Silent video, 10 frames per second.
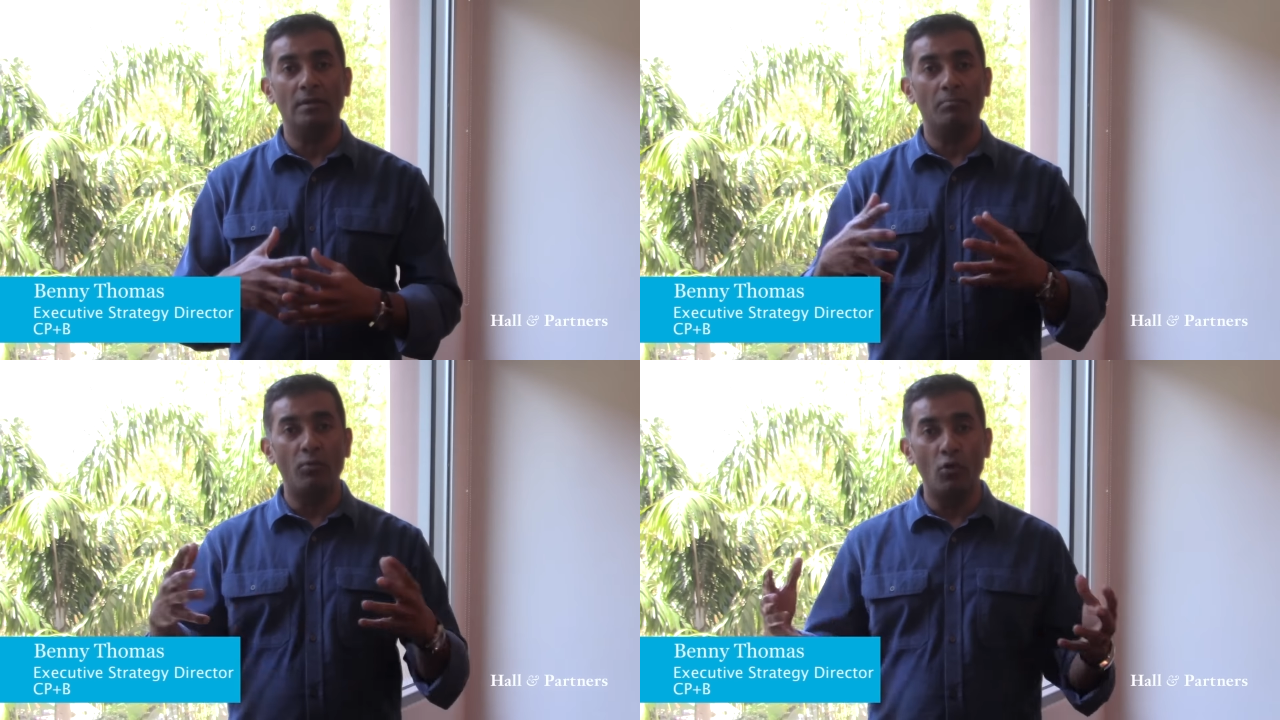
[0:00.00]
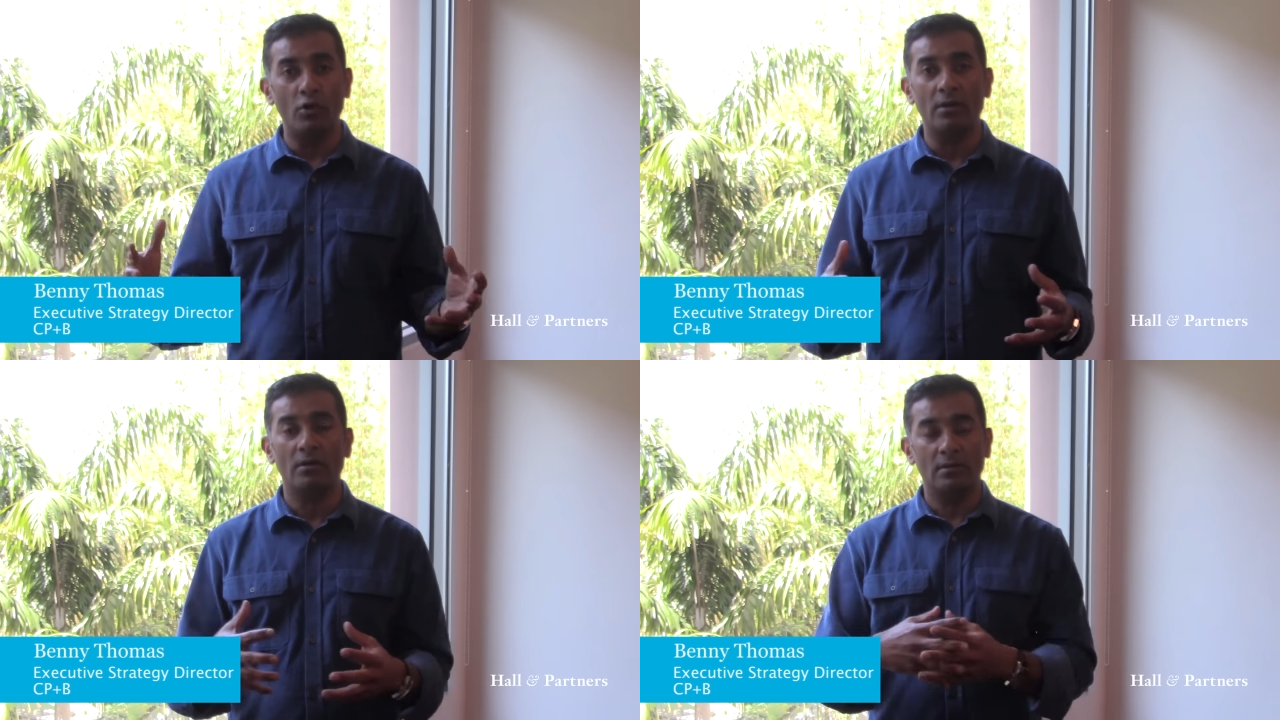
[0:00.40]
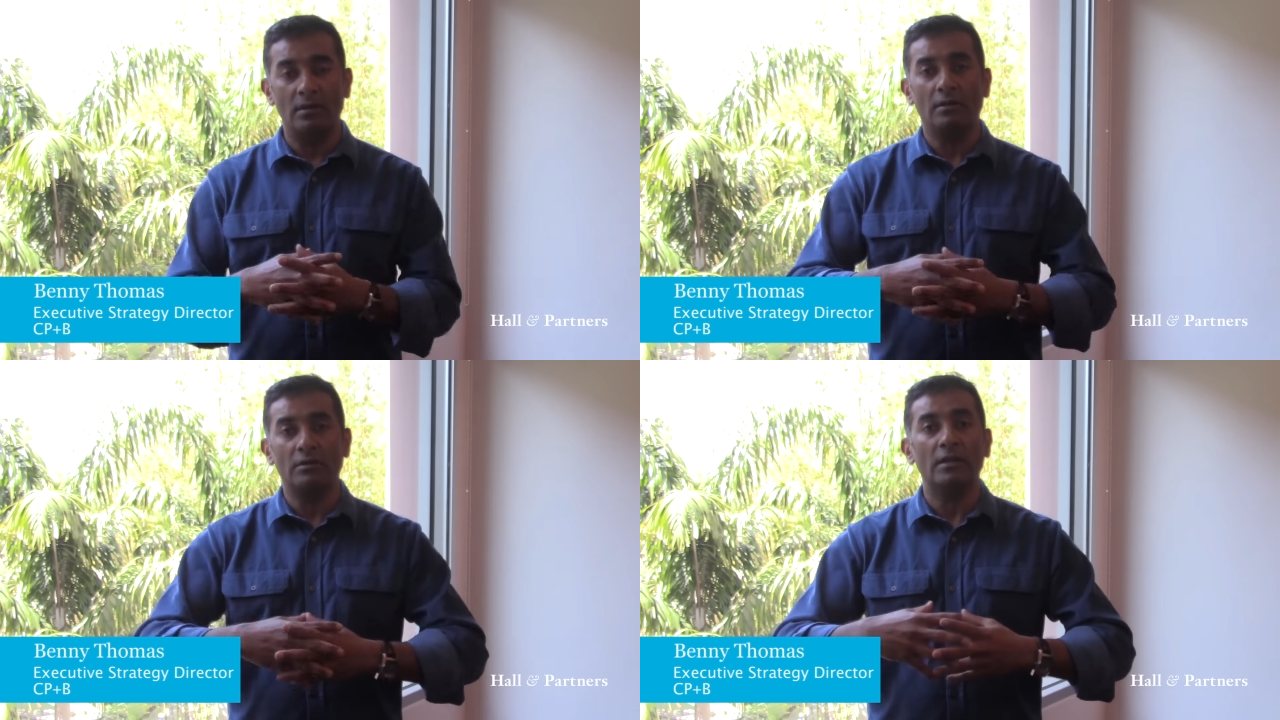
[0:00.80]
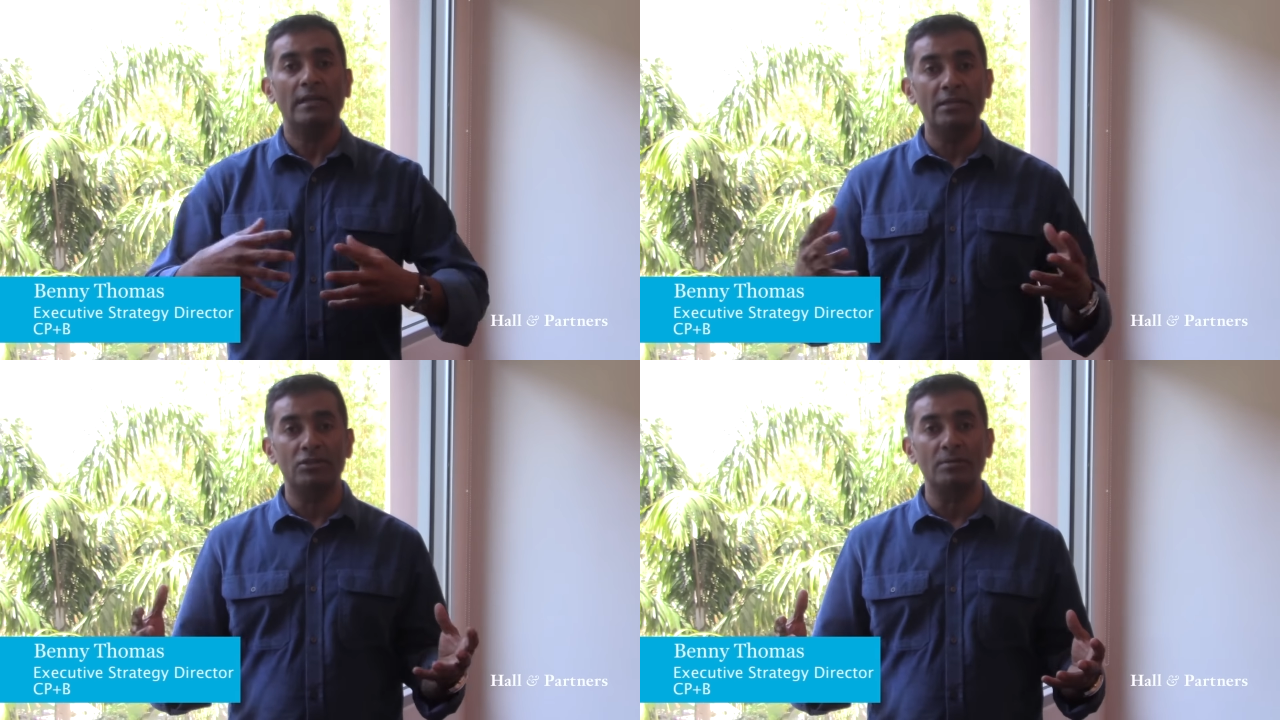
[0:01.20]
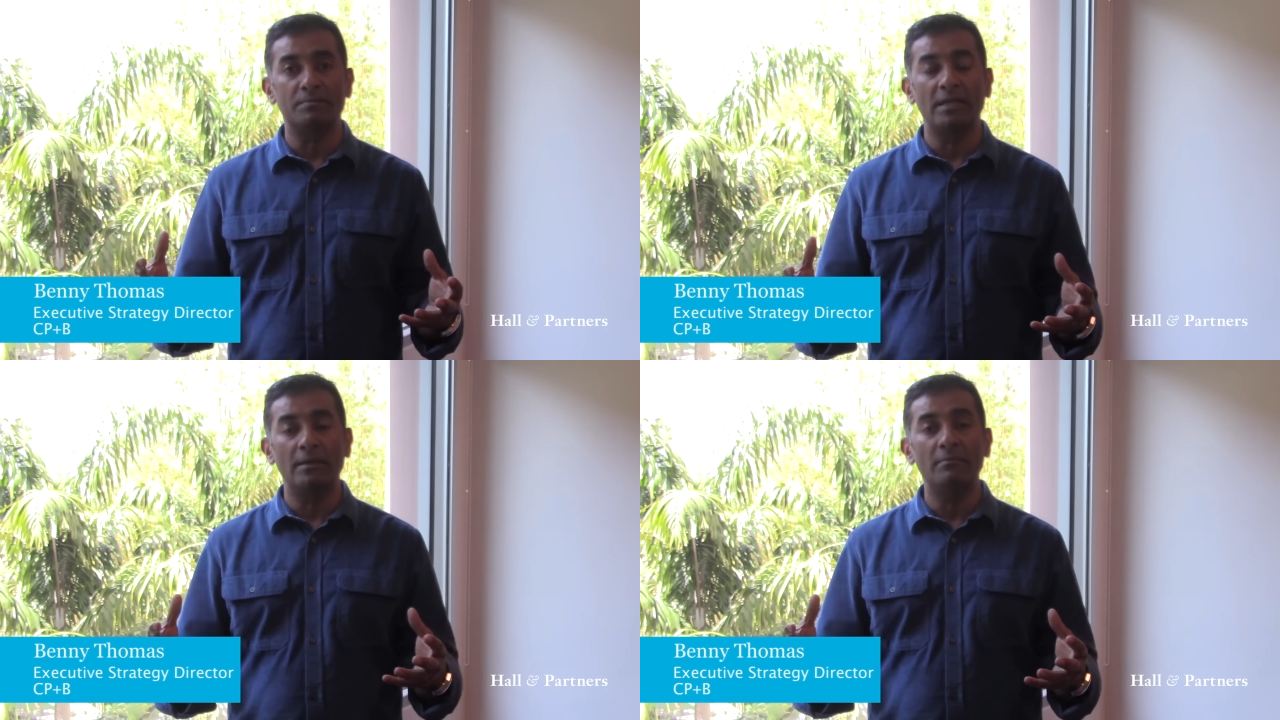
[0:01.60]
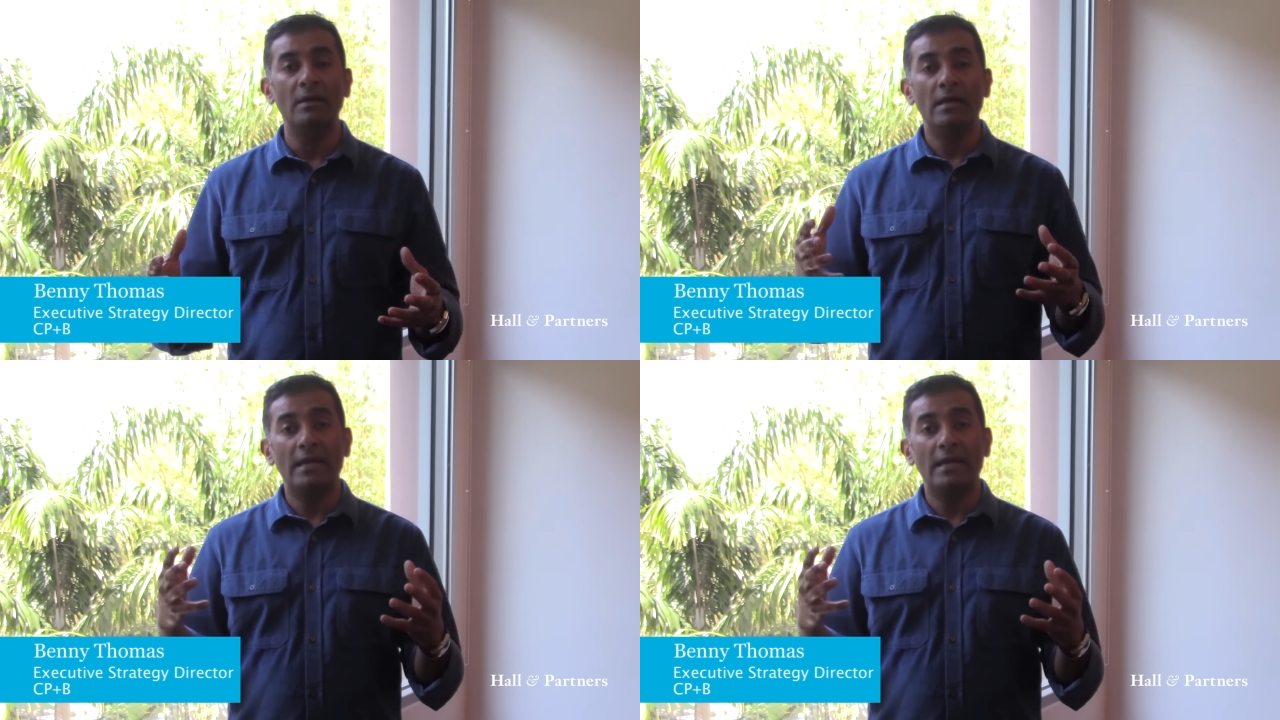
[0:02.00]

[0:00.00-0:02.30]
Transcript: the board, the leadership team.